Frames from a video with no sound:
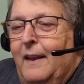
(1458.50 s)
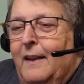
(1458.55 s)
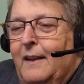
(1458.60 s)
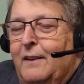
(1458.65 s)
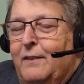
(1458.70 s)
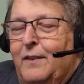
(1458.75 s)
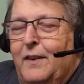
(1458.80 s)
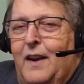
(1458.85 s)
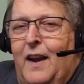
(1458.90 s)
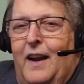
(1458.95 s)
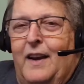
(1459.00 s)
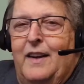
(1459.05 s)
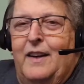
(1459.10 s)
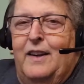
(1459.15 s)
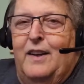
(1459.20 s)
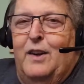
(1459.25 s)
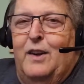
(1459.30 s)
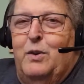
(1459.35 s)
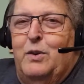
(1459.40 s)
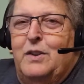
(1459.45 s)
If you got
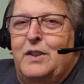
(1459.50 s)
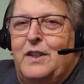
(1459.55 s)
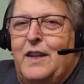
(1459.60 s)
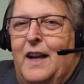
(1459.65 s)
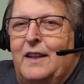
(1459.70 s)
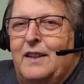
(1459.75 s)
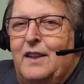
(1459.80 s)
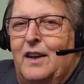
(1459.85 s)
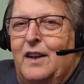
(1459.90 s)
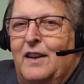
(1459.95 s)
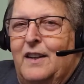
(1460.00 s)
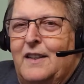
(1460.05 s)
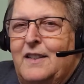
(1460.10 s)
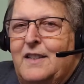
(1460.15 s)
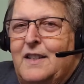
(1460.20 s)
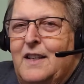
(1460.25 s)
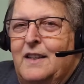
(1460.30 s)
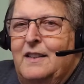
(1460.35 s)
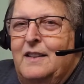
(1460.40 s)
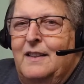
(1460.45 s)
any new ones out there
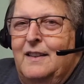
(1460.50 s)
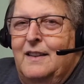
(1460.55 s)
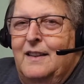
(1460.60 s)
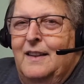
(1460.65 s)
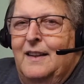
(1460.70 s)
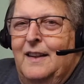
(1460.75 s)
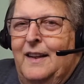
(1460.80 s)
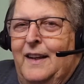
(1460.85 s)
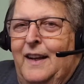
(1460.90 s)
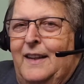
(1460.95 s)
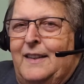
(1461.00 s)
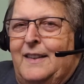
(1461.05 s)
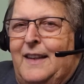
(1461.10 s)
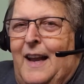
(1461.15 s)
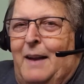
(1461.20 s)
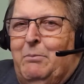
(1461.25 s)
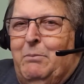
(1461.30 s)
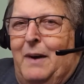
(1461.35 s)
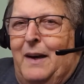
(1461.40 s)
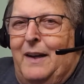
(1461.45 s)
listening, hit
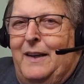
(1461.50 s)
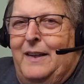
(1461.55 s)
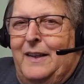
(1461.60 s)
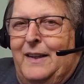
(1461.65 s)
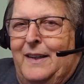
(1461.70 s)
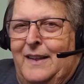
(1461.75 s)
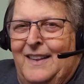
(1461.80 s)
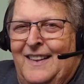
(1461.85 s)
that button.